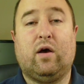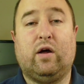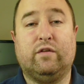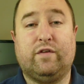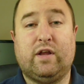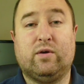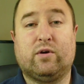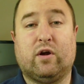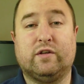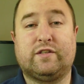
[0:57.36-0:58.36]
On the video
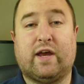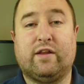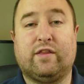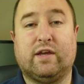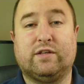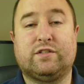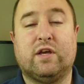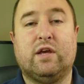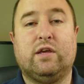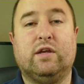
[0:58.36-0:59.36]
card side of things,
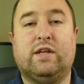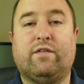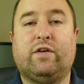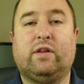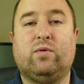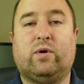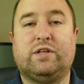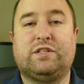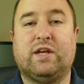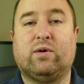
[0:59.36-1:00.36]
you definitely want
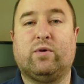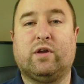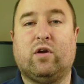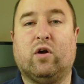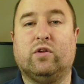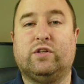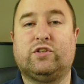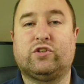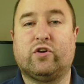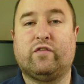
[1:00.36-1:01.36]
to stick with a card that's
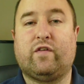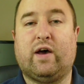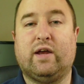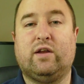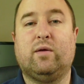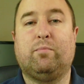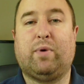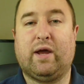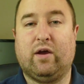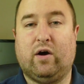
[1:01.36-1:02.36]
certified
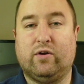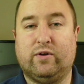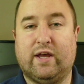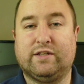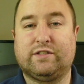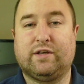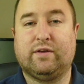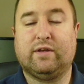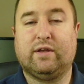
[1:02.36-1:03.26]
by Autodesk.